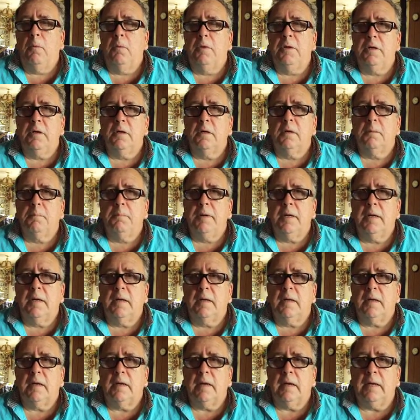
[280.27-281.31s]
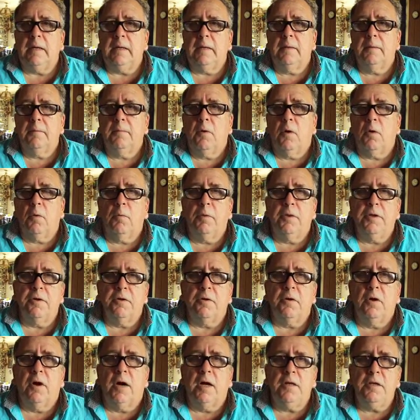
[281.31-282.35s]
when you go to bed at night or when
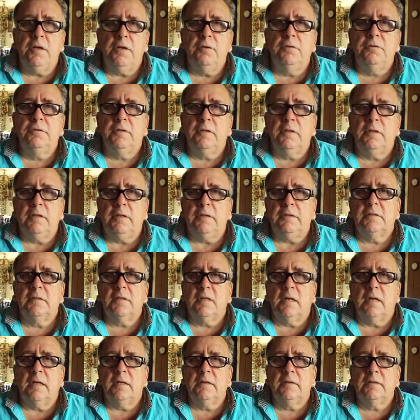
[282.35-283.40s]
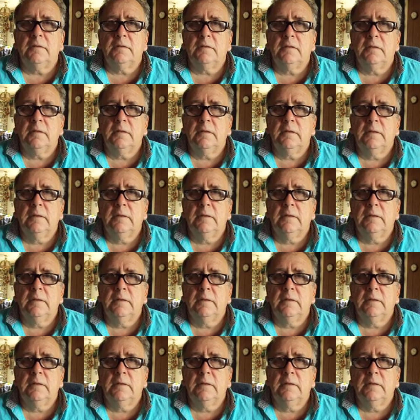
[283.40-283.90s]
you're not using these things,